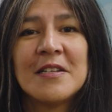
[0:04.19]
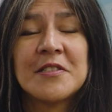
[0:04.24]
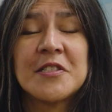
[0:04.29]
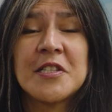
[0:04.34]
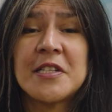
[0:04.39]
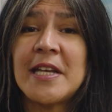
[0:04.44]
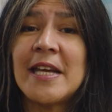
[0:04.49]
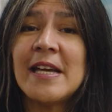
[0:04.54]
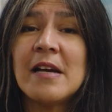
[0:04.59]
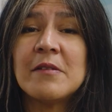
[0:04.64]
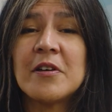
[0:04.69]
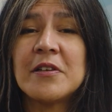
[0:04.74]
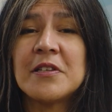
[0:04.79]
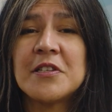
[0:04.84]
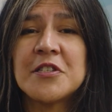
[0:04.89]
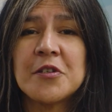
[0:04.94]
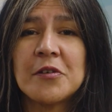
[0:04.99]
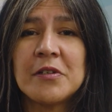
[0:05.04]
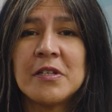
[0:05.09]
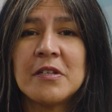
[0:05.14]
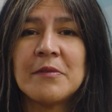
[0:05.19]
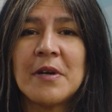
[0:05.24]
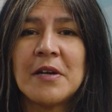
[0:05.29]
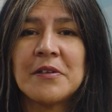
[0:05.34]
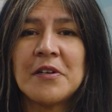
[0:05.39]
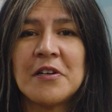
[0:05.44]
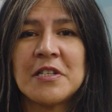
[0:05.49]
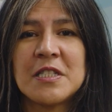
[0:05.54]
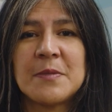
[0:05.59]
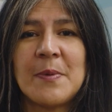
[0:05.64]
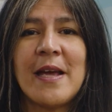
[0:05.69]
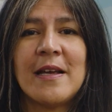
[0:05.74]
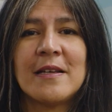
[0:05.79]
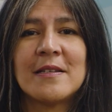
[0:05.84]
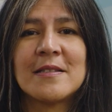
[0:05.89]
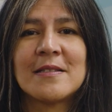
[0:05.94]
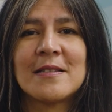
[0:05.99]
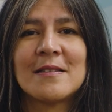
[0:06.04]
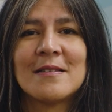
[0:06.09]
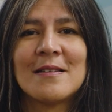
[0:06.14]
Today I'm going to show you around our
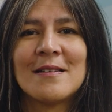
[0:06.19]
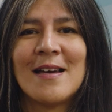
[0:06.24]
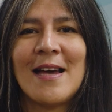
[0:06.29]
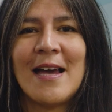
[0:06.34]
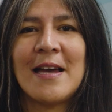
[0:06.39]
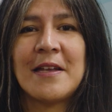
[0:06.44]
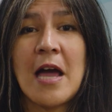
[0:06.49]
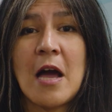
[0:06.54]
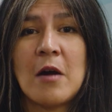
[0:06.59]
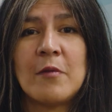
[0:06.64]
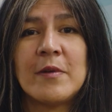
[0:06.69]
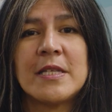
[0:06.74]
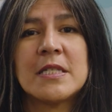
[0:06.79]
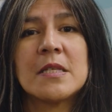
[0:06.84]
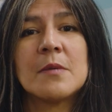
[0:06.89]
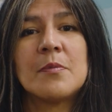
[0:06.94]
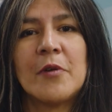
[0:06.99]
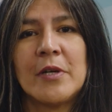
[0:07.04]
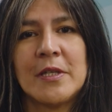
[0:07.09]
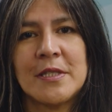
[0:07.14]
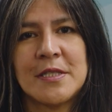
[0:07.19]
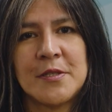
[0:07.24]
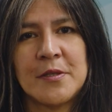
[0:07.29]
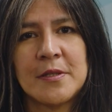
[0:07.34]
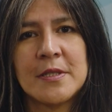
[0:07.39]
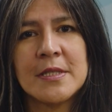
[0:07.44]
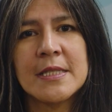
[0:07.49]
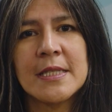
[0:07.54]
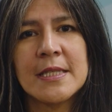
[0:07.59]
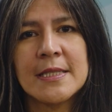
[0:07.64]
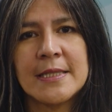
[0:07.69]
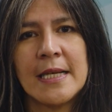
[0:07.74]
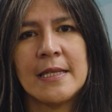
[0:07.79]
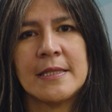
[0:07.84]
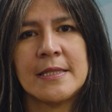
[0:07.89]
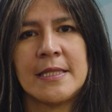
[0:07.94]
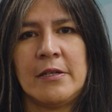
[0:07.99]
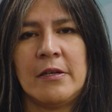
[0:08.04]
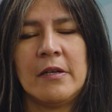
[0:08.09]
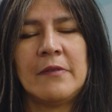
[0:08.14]
space and how we support student
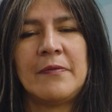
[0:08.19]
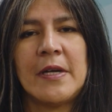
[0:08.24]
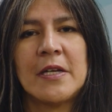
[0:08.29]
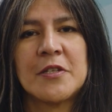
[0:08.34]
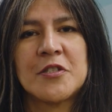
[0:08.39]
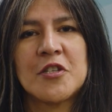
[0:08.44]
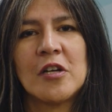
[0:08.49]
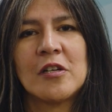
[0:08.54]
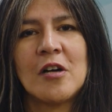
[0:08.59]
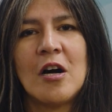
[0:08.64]
success here at Fanshawe